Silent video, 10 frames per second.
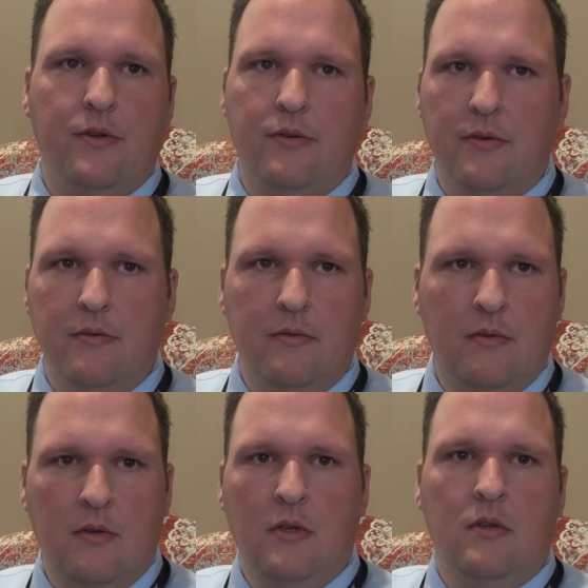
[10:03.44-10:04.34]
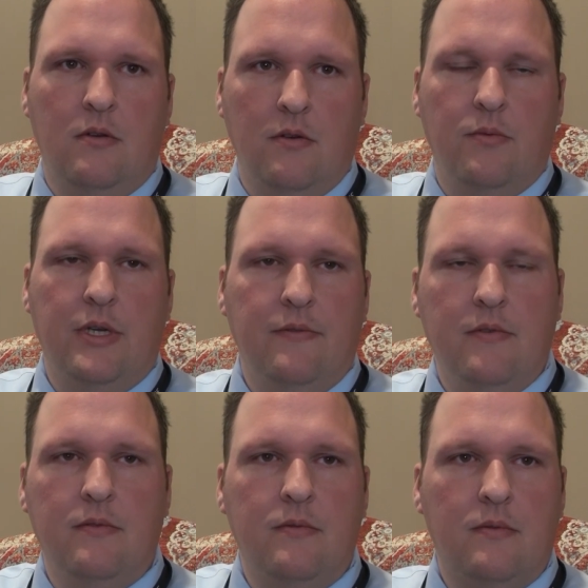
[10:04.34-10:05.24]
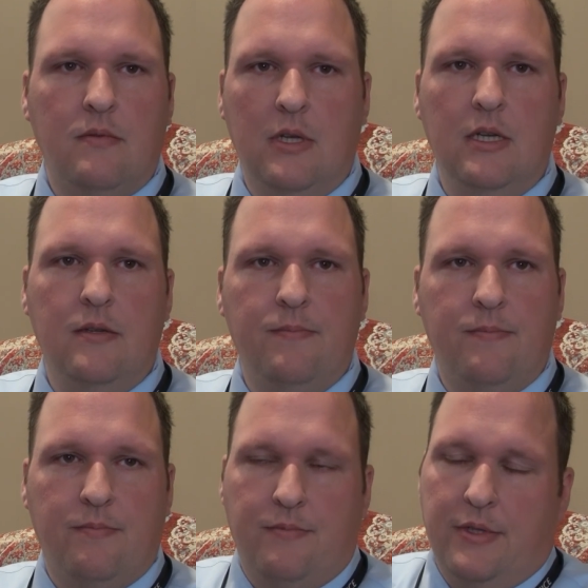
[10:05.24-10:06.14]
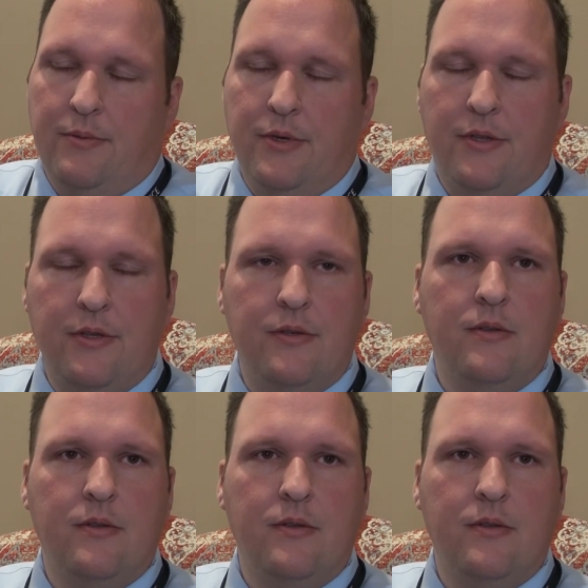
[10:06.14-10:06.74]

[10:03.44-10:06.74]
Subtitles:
the road or whenever they want to.